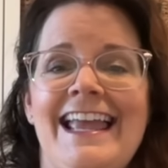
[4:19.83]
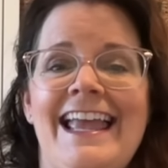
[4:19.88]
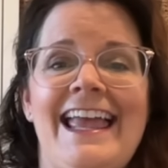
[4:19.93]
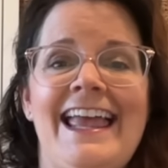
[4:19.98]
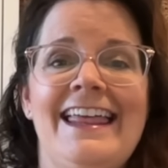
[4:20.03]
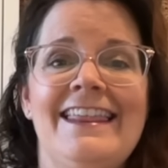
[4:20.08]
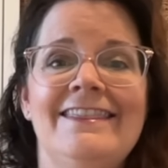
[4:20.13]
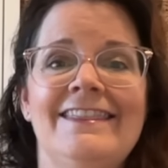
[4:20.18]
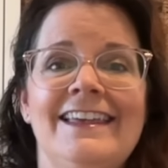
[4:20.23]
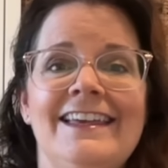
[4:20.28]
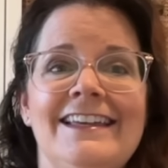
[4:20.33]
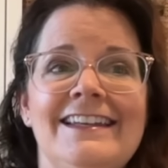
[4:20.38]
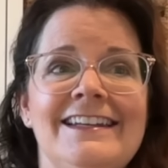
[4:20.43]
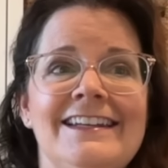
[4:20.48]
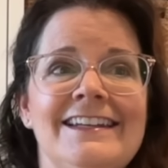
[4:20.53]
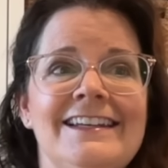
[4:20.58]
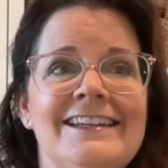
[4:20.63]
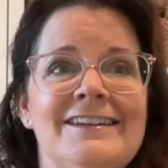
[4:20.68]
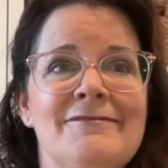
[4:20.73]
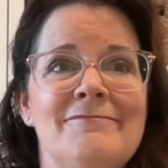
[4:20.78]
And
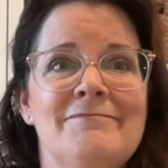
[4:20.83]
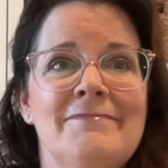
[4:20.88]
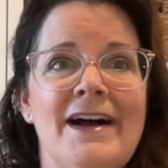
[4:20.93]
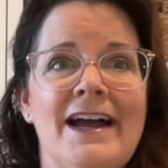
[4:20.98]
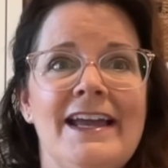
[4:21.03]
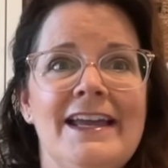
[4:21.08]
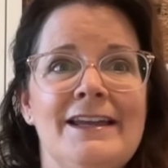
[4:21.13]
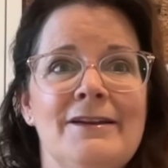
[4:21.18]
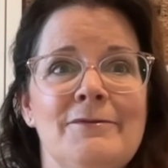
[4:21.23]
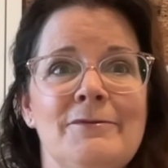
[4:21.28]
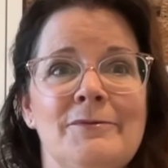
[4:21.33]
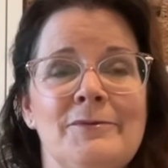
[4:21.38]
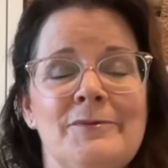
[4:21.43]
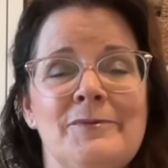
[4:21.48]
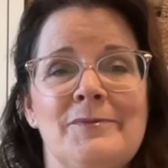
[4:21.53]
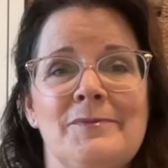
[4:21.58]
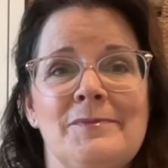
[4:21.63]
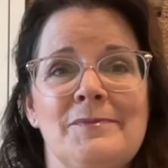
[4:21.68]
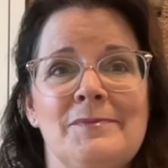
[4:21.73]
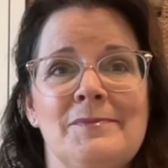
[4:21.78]
then my
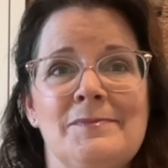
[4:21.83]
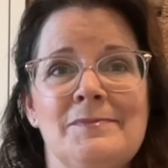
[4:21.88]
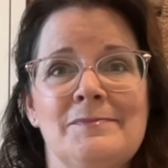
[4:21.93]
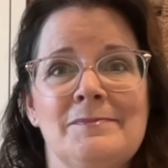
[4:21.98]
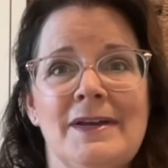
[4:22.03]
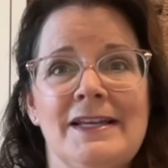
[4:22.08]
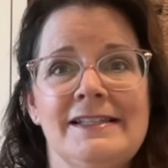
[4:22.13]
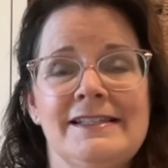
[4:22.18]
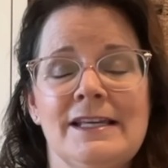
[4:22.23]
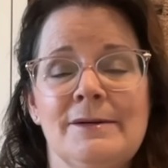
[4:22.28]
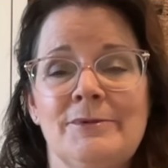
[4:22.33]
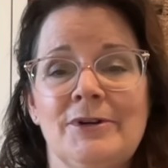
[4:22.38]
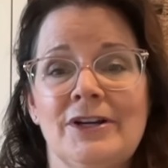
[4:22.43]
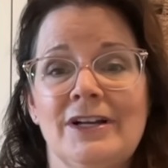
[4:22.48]
summer